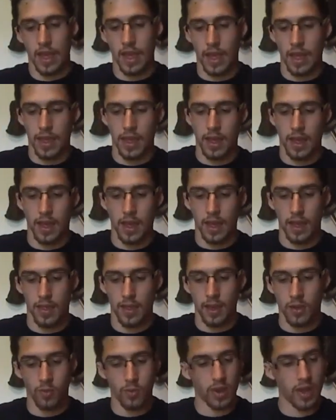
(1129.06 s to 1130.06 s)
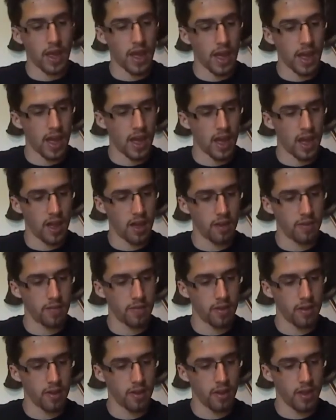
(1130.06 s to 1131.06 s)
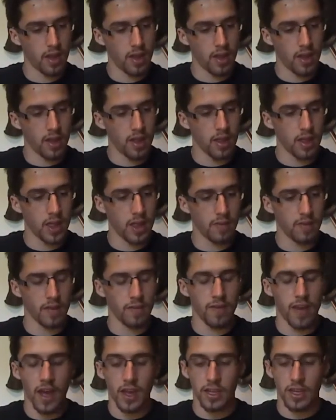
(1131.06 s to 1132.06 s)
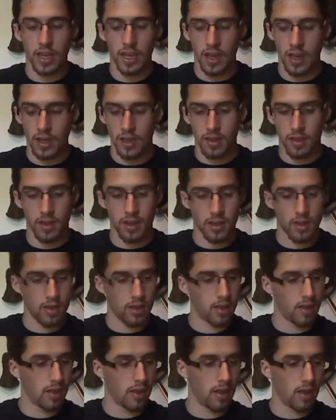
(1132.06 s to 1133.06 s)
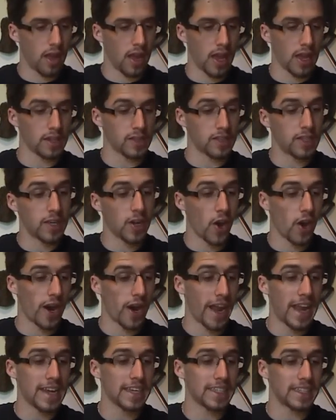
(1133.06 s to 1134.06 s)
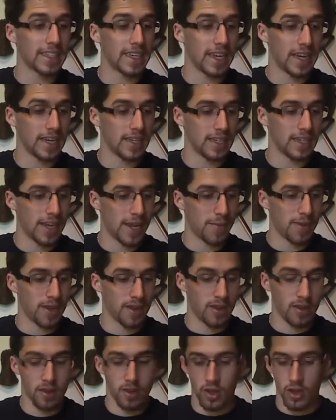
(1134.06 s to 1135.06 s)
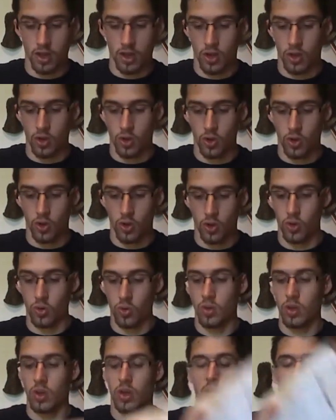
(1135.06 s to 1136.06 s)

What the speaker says: And then we have the Lavakia, a CR18 demon who